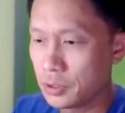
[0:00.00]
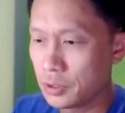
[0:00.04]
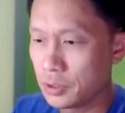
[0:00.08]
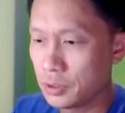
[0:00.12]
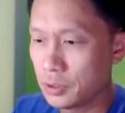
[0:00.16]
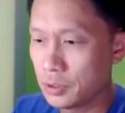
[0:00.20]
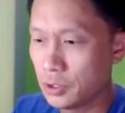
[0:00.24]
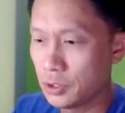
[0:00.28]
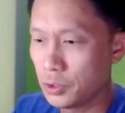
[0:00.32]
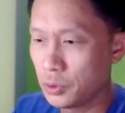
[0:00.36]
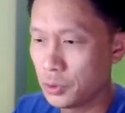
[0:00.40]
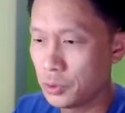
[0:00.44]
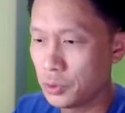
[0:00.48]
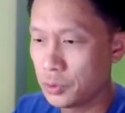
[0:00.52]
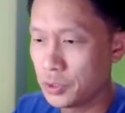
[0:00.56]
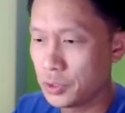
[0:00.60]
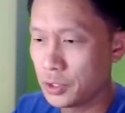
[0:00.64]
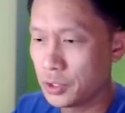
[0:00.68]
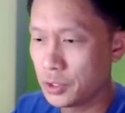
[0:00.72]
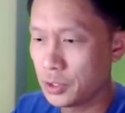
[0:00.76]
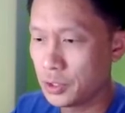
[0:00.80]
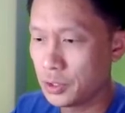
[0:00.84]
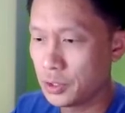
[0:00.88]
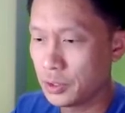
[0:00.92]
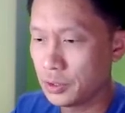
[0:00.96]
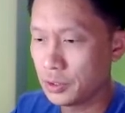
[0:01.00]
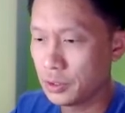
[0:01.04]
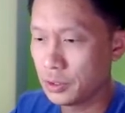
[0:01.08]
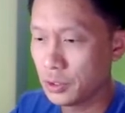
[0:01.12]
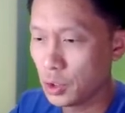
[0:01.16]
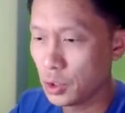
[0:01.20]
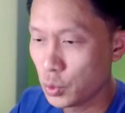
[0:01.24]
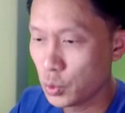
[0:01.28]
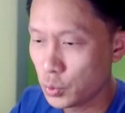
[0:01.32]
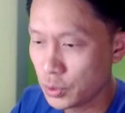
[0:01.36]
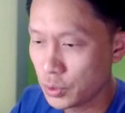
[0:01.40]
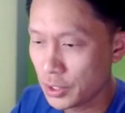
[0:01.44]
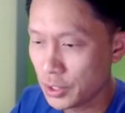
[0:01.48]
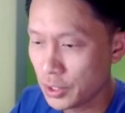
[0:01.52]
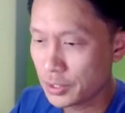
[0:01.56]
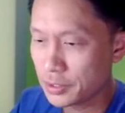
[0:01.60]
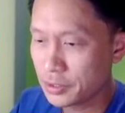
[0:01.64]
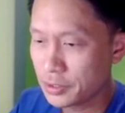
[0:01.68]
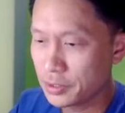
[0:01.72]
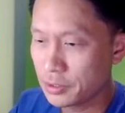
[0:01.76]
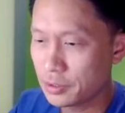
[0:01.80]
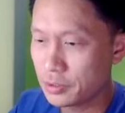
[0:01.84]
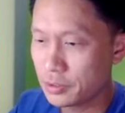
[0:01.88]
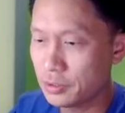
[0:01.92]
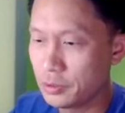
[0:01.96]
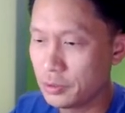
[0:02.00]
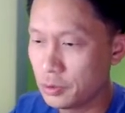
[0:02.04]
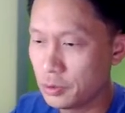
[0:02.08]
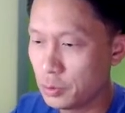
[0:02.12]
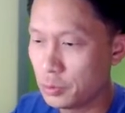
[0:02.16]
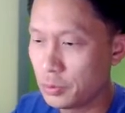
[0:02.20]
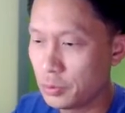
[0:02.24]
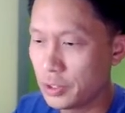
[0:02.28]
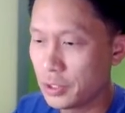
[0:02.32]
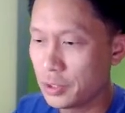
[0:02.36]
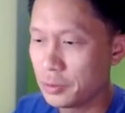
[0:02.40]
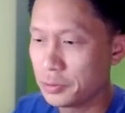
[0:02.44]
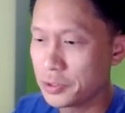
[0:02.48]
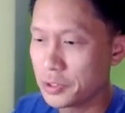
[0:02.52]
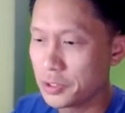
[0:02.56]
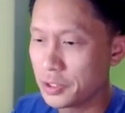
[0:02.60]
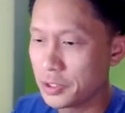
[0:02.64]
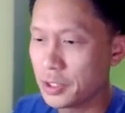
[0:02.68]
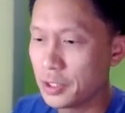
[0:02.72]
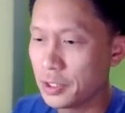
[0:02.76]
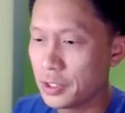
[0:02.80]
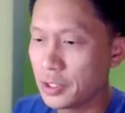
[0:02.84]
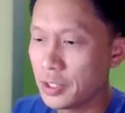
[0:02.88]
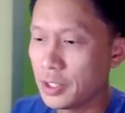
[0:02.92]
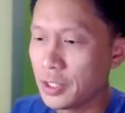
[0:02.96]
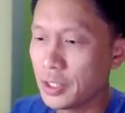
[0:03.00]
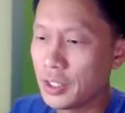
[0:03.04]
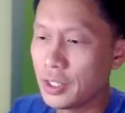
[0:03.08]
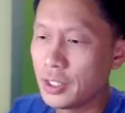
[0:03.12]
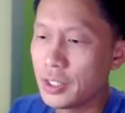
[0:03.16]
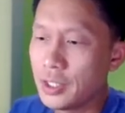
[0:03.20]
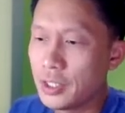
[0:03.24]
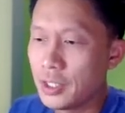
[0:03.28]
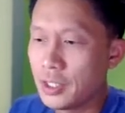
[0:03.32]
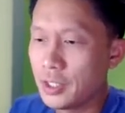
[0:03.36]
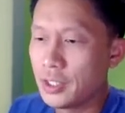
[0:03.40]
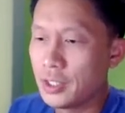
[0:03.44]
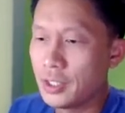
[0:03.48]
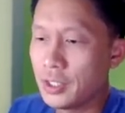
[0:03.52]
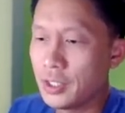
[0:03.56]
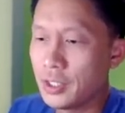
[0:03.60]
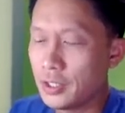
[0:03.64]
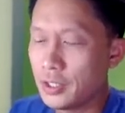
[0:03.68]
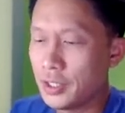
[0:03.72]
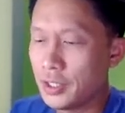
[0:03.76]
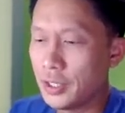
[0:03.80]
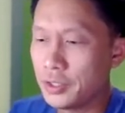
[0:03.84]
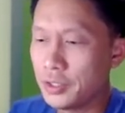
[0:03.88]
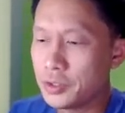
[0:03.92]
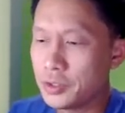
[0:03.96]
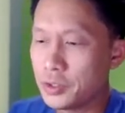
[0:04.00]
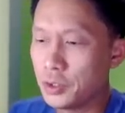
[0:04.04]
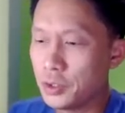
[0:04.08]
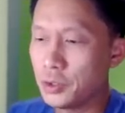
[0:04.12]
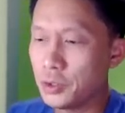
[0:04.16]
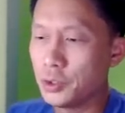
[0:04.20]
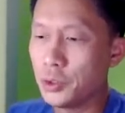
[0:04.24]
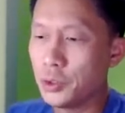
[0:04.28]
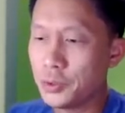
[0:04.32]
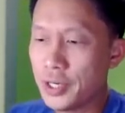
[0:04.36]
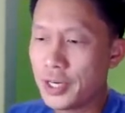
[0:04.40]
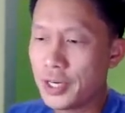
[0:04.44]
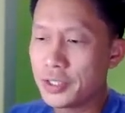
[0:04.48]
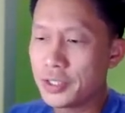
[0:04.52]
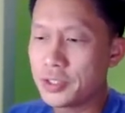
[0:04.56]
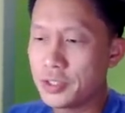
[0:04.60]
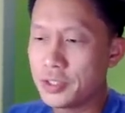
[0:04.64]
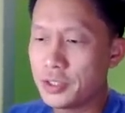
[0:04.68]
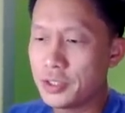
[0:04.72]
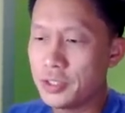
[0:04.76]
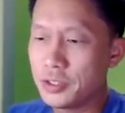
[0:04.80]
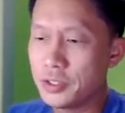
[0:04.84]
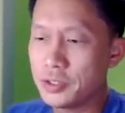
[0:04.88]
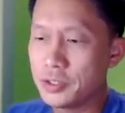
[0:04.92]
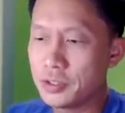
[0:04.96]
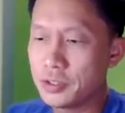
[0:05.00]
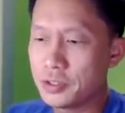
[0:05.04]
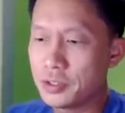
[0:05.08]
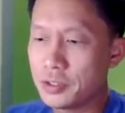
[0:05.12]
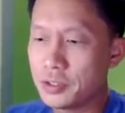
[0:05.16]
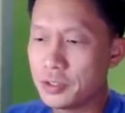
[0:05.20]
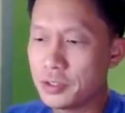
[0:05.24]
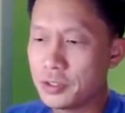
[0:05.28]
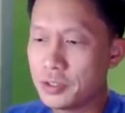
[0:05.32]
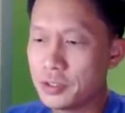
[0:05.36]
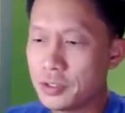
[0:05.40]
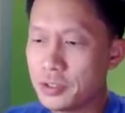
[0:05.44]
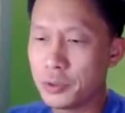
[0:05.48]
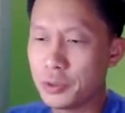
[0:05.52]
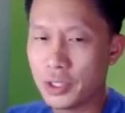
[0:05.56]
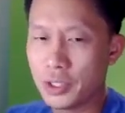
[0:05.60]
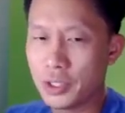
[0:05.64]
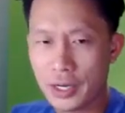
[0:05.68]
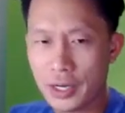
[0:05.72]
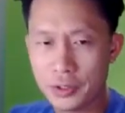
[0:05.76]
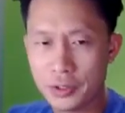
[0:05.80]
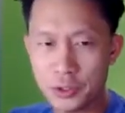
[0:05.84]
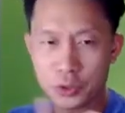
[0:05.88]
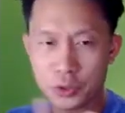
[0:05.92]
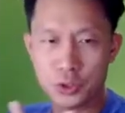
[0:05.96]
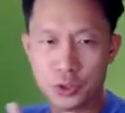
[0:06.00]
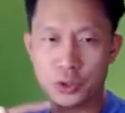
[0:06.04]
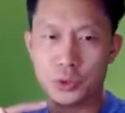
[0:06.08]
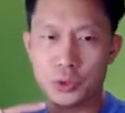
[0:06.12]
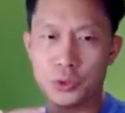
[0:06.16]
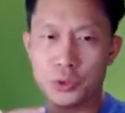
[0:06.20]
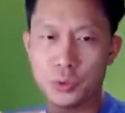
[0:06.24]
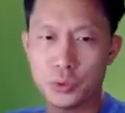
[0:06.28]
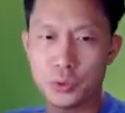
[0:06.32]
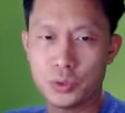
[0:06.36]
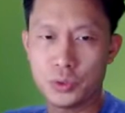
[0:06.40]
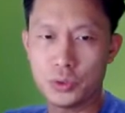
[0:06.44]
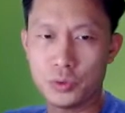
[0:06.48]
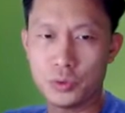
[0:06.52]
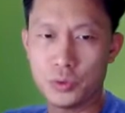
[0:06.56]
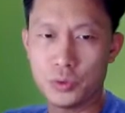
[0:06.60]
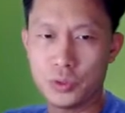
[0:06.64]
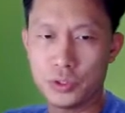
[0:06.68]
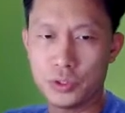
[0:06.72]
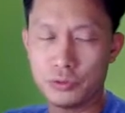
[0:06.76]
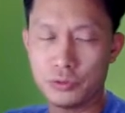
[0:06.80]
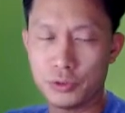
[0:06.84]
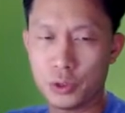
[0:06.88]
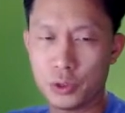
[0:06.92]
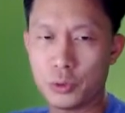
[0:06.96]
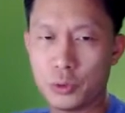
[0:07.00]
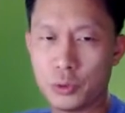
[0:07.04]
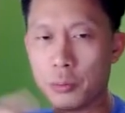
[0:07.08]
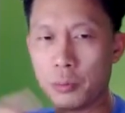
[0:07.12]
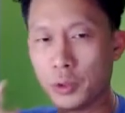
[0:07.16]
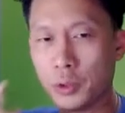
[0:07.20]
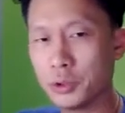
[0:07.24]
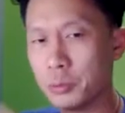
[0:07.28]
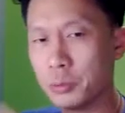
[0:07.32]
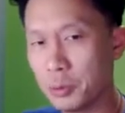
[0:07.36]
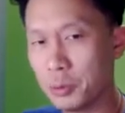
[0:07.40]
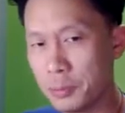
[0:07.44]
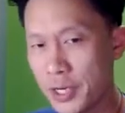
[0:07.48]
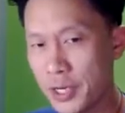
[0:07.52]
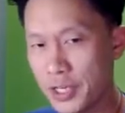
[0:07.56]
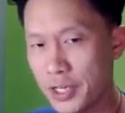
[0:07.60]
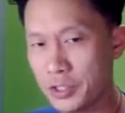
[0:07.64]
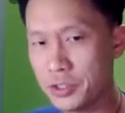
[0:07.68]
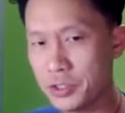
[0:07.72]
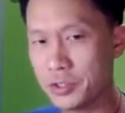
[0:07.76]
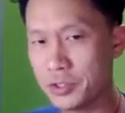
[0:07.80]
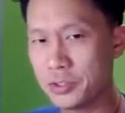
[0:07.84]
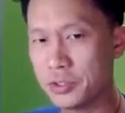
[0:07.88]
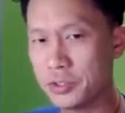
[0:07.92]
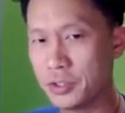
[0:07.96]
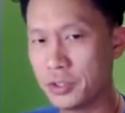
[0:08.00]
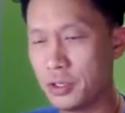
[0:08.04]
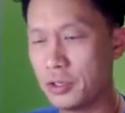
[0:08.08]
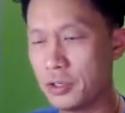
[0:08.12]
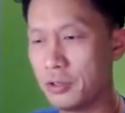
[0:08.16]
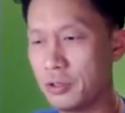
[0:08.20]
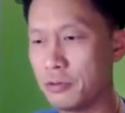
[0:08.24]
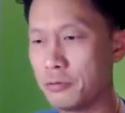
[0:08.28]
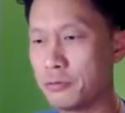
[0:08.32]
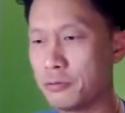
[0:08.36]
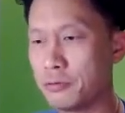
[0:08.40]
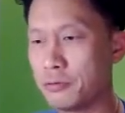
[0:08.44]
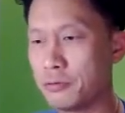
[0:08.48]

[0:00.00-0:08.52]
load next. Oh, what I was thinking. Okay, so load next. This command would allow you to, if there were multiple pages of